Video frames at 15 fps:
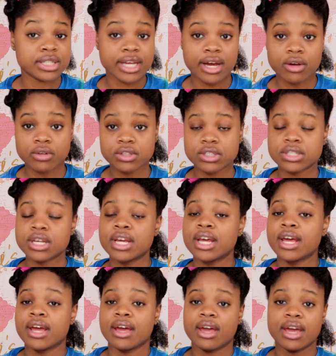outs,
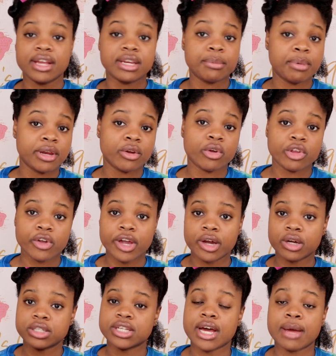and depending on your
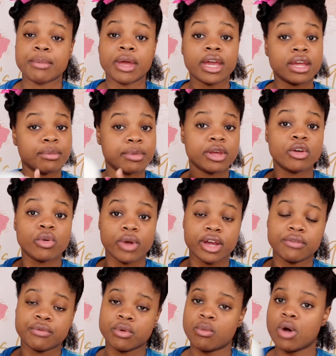hair type, it can be
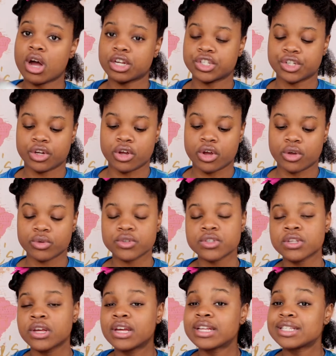great for wash and goes.
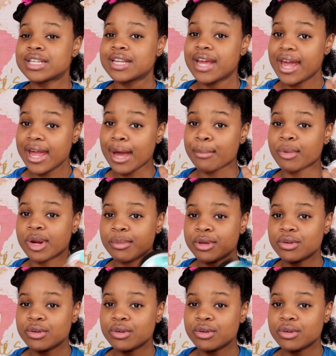Today, I'm going to be